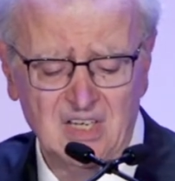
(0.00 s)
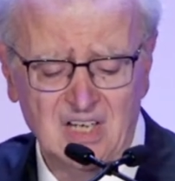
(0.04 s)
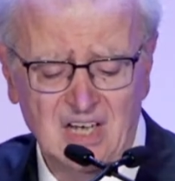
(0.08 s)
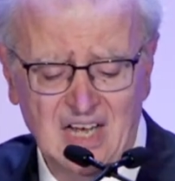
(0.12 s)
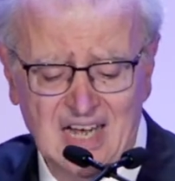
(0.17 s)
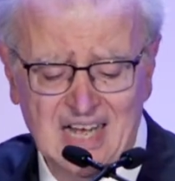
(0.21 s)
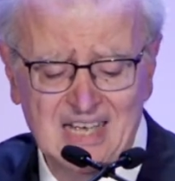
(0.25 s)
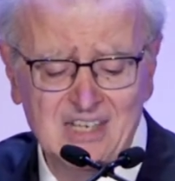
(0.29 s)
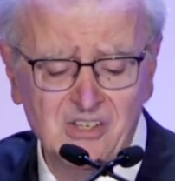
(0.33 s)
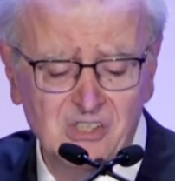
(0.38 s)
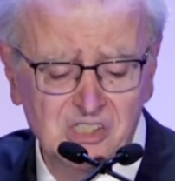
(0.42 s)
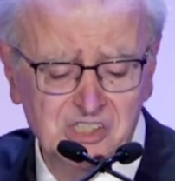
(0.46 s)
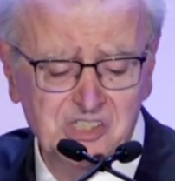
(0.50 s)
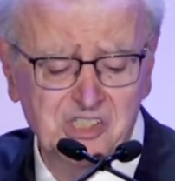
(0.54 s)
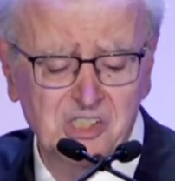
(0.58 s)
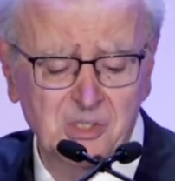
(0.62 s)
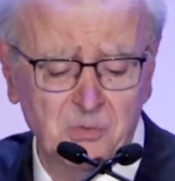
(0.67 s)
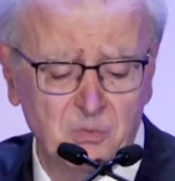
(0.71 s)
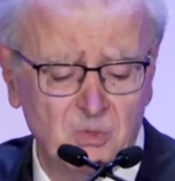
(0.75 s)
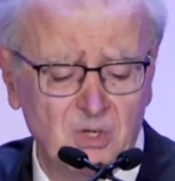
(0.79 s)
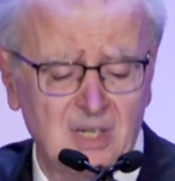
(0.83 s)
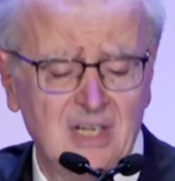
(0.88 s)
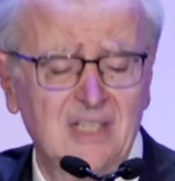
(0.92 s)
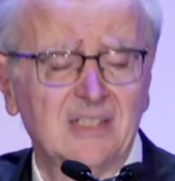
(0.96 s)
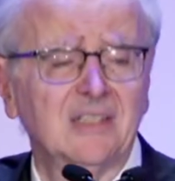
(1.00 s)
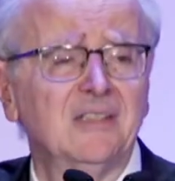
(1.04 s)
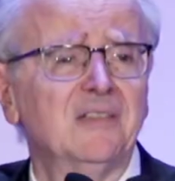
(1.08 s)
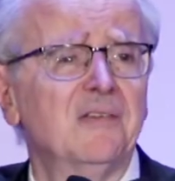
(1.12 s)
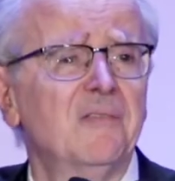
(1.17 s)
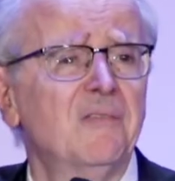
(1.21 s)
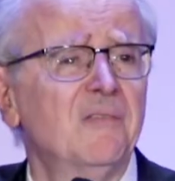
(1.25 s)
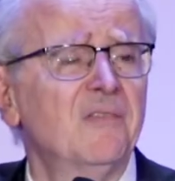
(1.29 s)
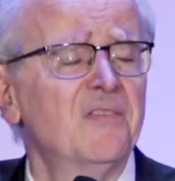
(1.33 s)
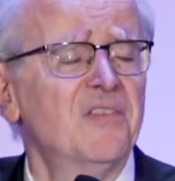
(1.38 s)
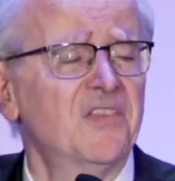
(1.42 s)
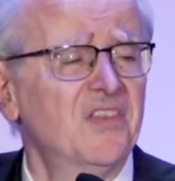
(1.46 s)
I also want to
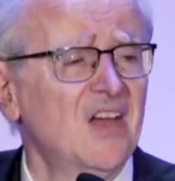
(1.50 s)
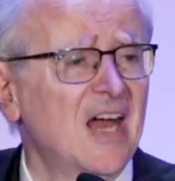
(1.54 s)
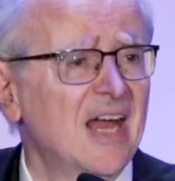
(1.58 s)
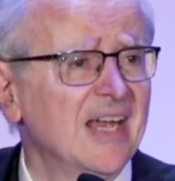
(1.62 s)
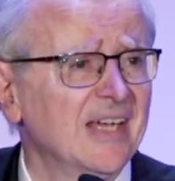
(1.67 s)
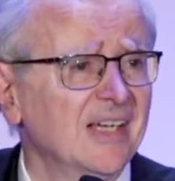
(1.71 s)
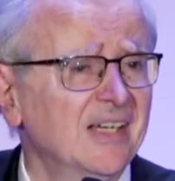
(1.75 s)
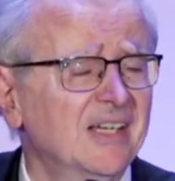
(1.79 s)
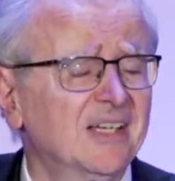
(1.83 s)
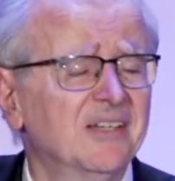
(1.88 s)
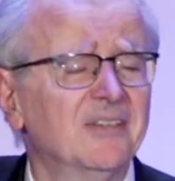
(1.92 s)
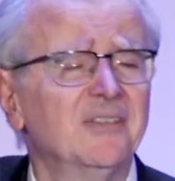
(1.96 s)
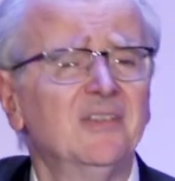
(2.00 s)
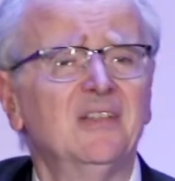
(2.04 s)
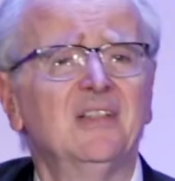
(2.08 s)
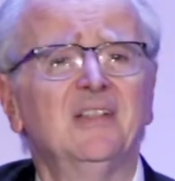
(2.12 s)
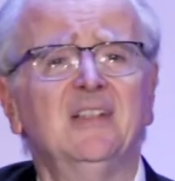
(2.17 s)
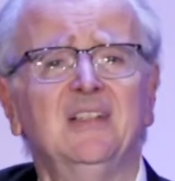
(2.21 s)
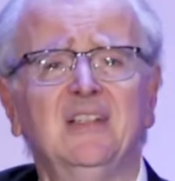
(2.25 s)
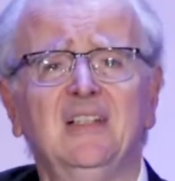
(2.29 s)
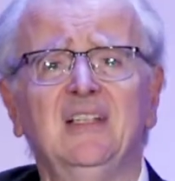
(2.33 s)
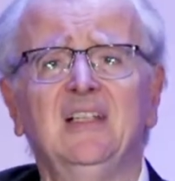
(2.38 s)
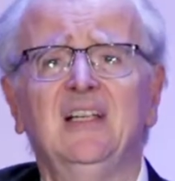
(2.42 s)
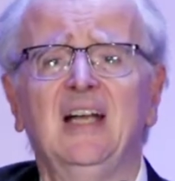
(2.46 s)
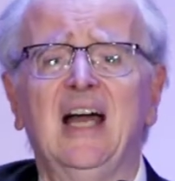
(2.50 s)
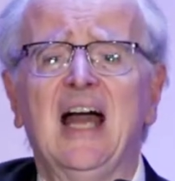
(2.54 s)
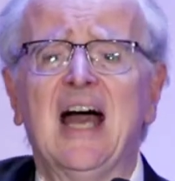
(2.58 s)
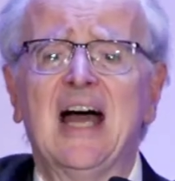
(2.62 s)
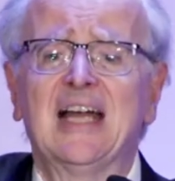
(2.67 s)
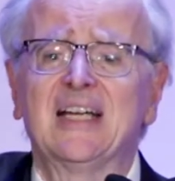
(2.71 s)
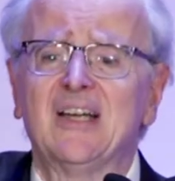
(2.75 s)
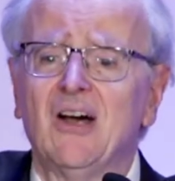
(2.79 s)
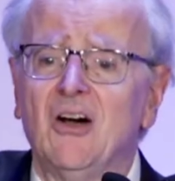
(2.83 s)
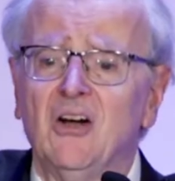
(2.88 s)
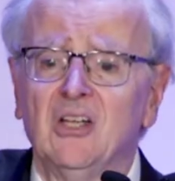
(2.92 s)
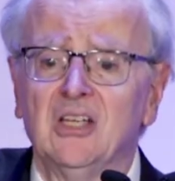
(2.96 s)
thank
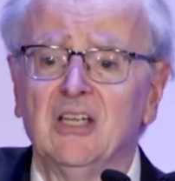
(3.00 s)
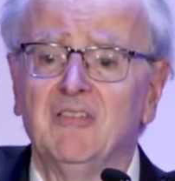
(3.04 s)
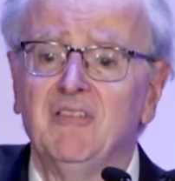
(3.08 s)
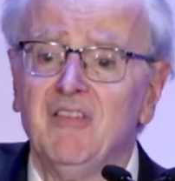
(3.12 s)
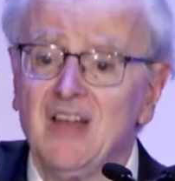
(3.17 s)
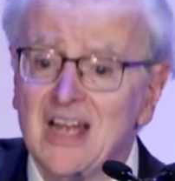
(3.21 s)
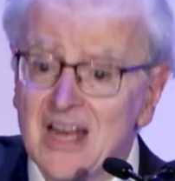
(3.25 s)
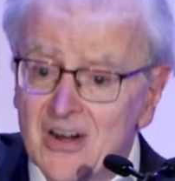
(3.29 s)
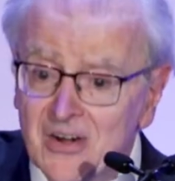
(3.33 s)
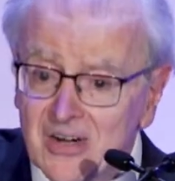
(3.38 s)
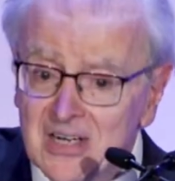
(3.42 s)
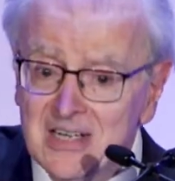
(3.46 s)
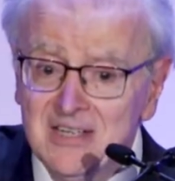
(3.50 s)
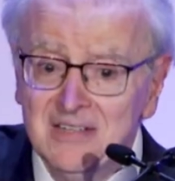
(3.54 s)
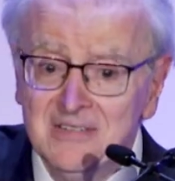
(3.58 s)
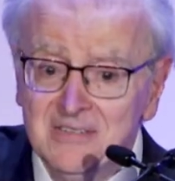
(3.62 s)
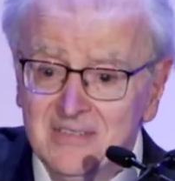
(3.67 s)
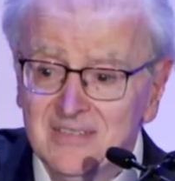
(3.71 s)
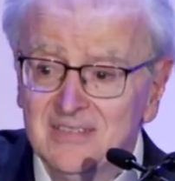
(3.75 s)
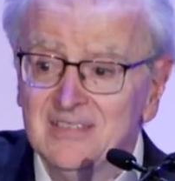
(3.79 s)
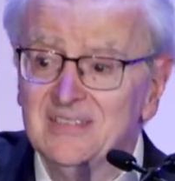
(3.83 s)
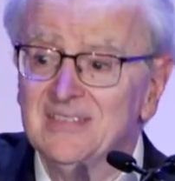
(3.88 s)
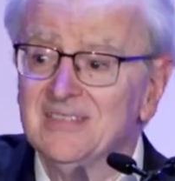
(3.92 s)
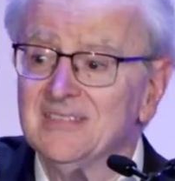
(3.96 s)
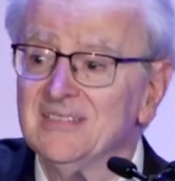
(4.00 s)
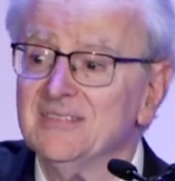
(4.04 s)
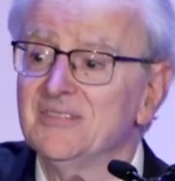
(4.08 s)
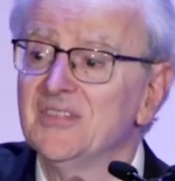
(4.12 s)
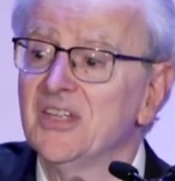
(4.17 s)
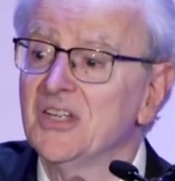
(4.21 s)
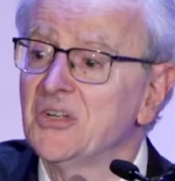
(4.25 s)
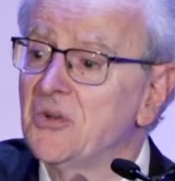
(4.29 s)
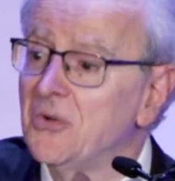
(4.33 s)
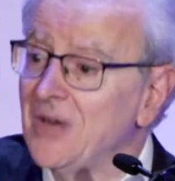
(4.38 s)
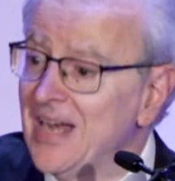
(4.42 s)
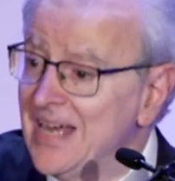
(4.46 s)
Anna Oliveira,
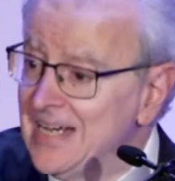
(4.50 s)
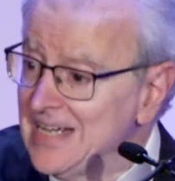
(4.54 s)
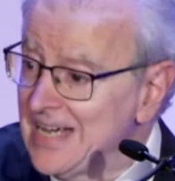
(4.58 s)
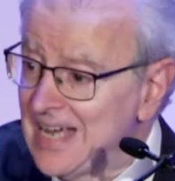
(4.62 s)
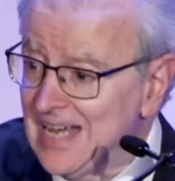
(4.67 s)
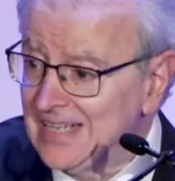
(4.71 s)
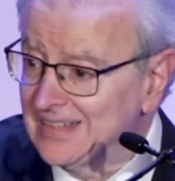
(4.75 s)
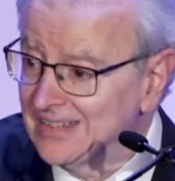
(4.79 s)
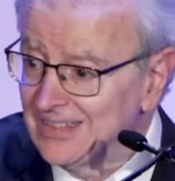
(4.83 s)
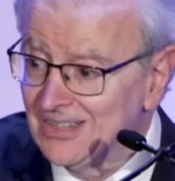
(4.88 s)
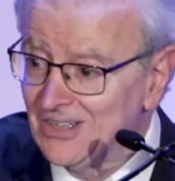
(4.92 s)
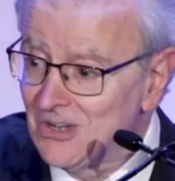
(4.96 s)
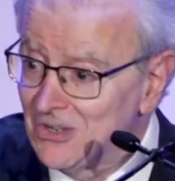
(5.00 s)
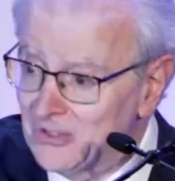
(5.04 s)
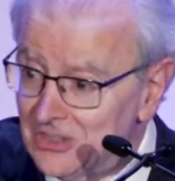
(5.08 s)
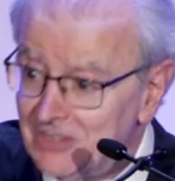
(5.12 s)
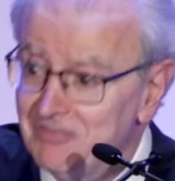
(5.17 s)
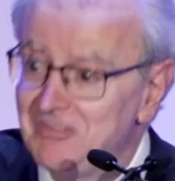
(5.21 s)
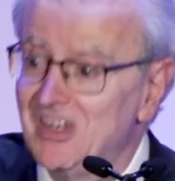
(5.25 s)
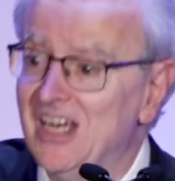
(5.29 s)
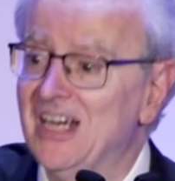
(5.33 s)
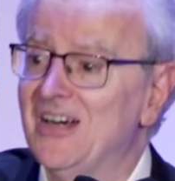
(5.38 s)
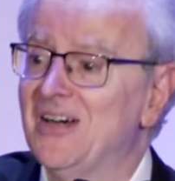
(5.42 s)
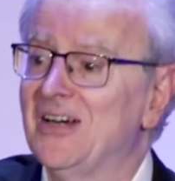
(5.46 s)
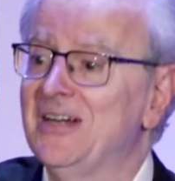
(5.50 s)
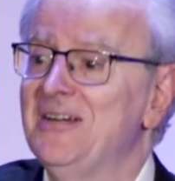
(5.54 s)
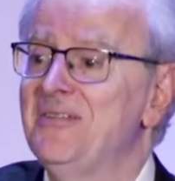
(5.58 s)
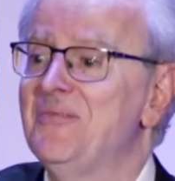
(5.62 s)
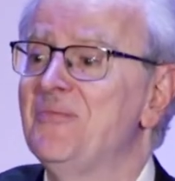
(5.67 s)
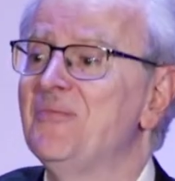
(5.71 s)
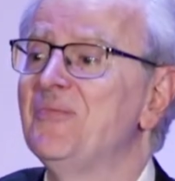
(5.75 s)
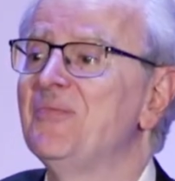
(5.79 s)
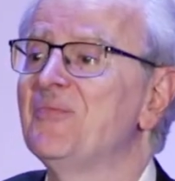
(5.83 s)
the great Anna Oliveira,